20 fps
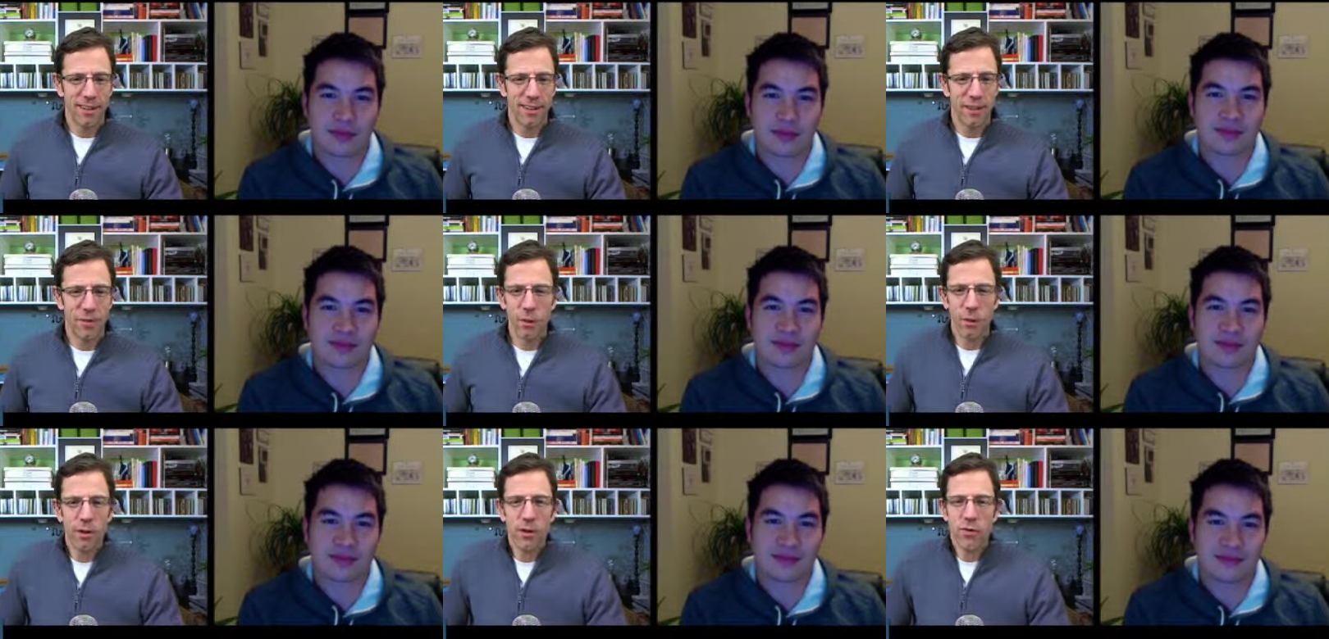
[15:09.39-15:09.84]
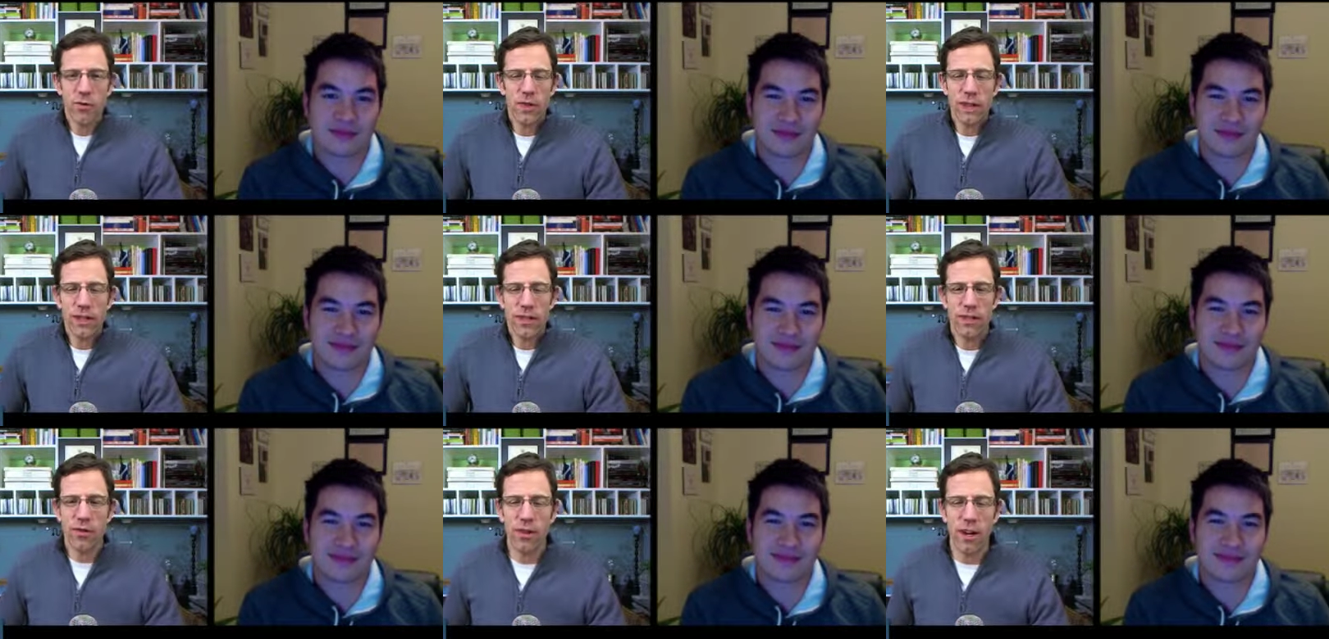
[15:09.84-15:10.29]
Speaker 1: It's one of those
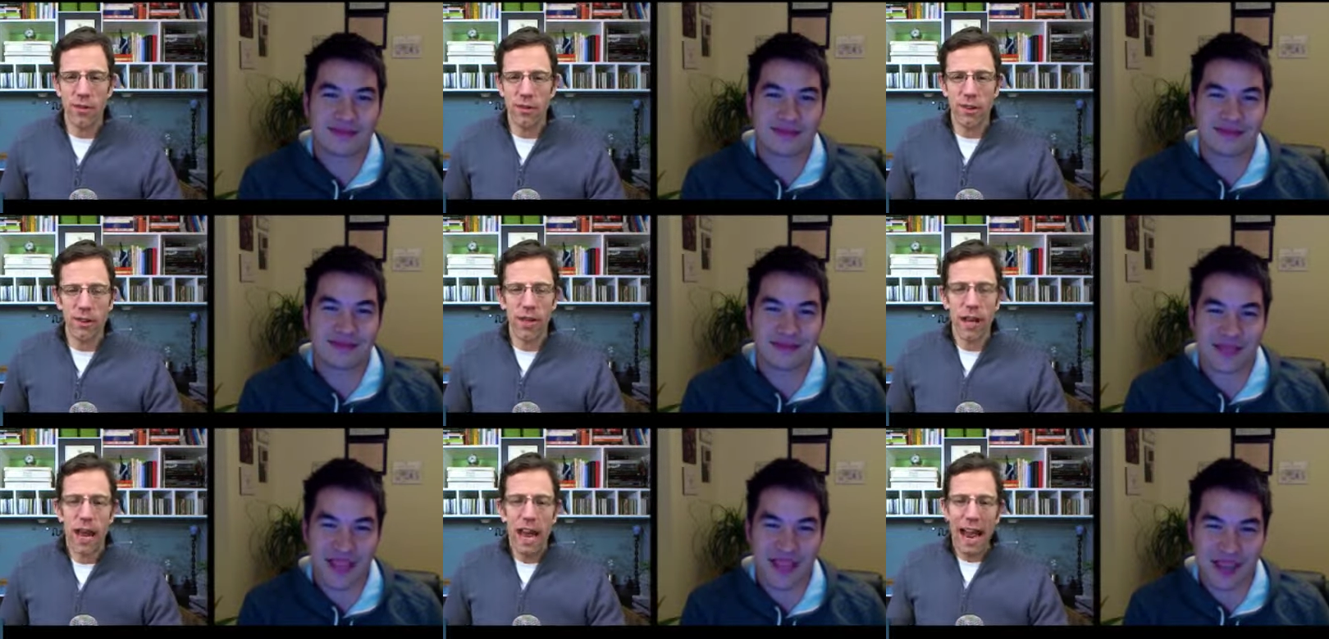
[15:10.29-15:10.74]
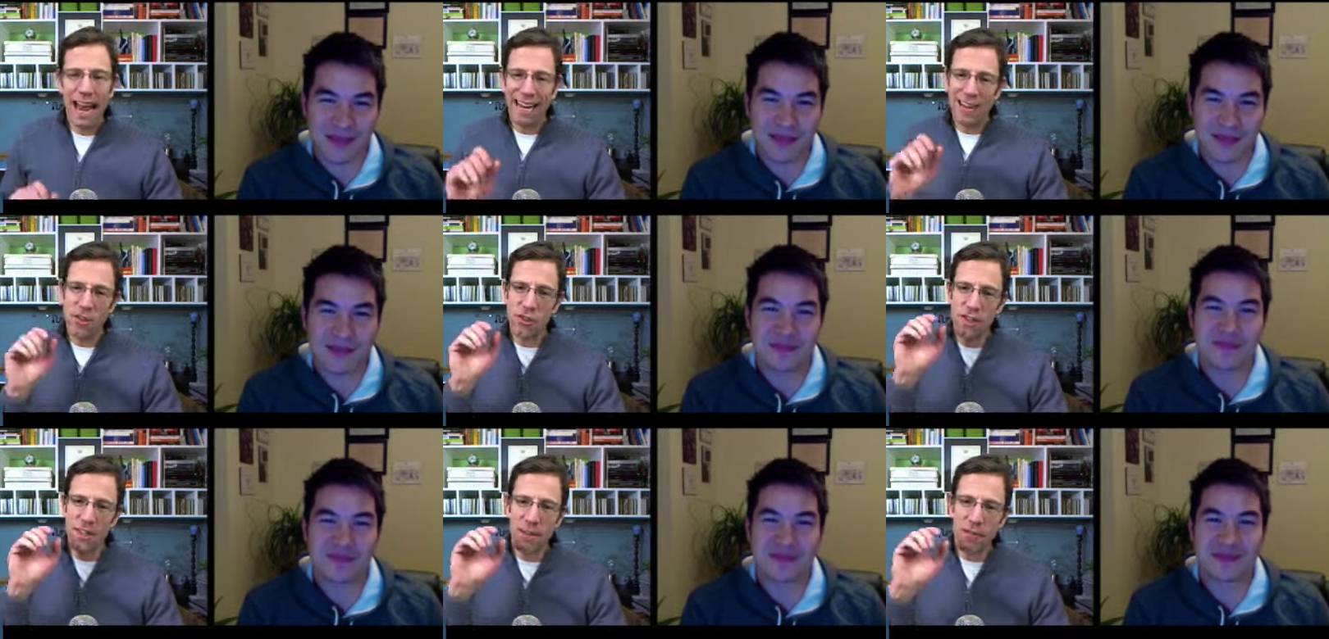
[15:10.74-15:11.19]
things that you never, yeah. and
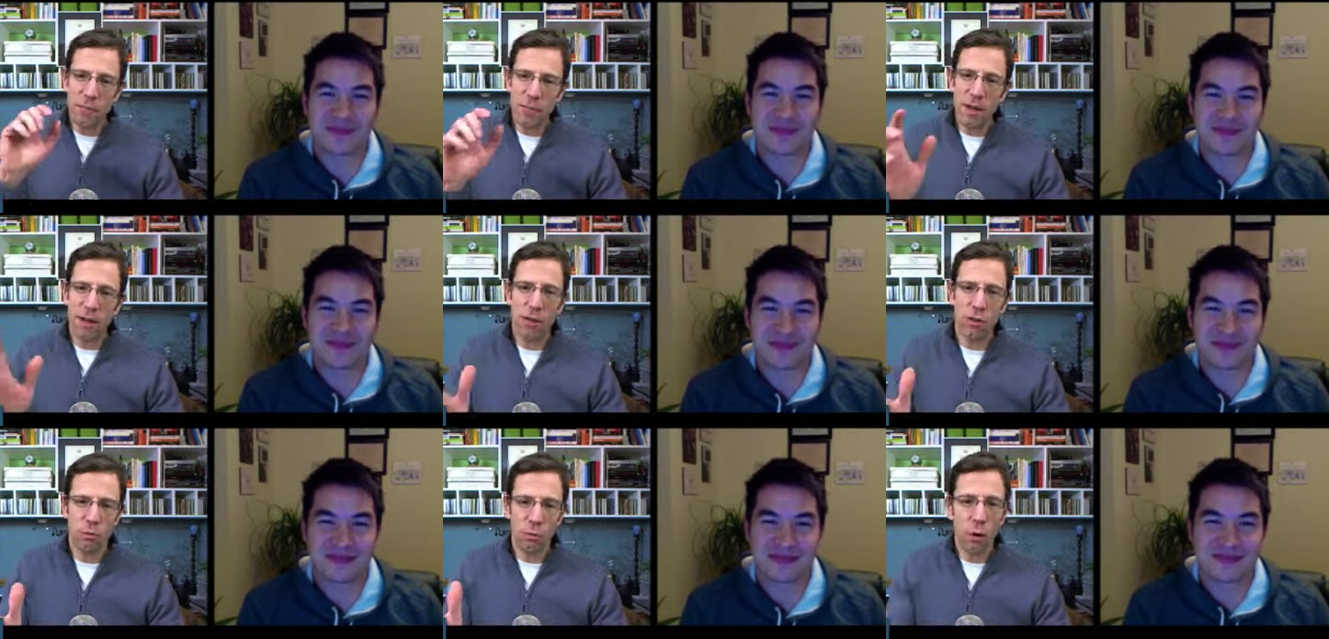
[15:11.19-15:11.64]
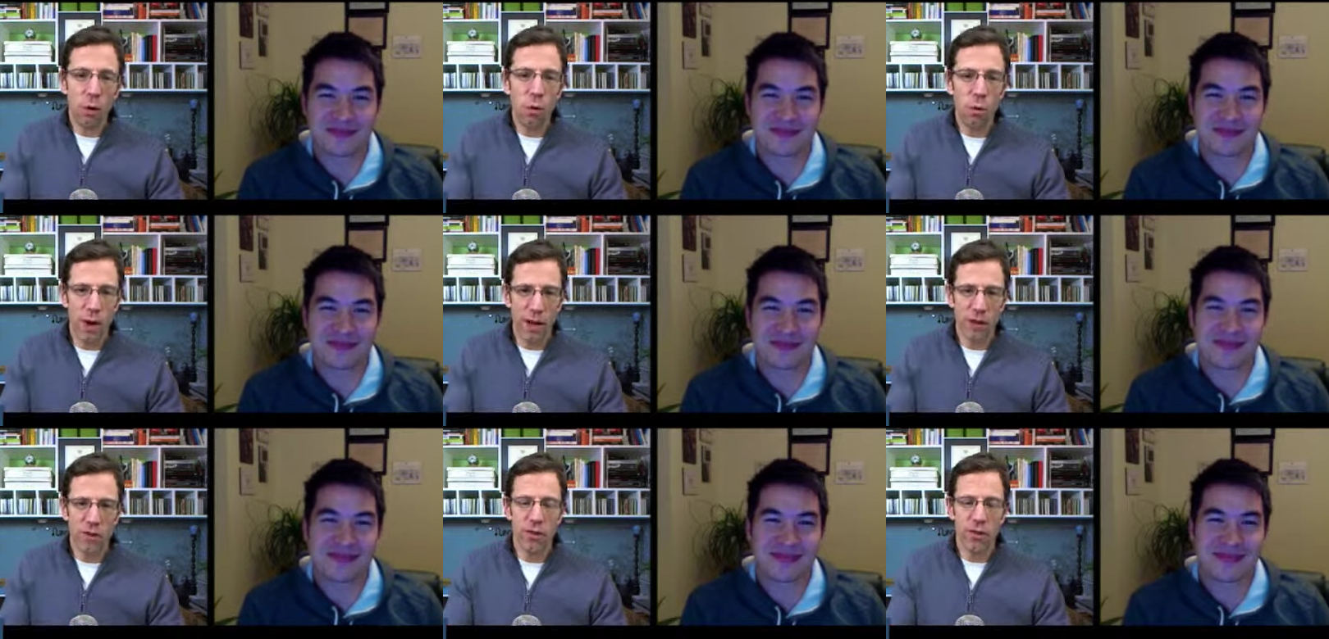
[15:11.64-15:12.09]
it should never be a
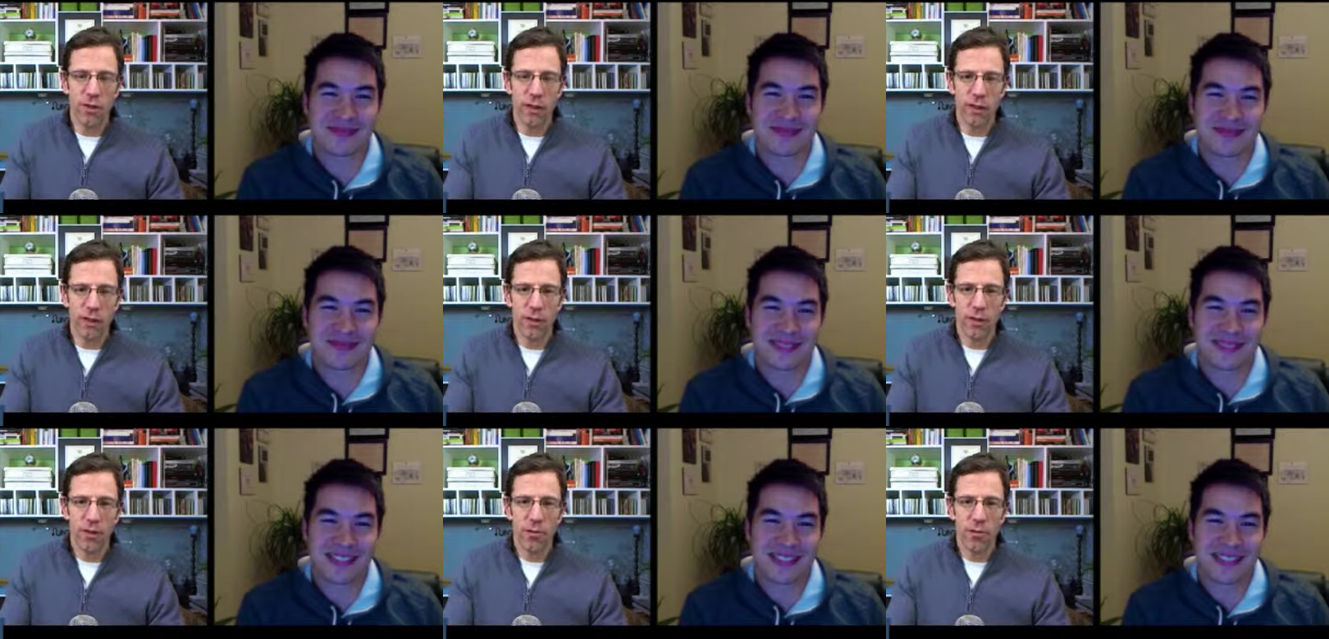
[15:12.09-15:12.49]
throwaway, should it?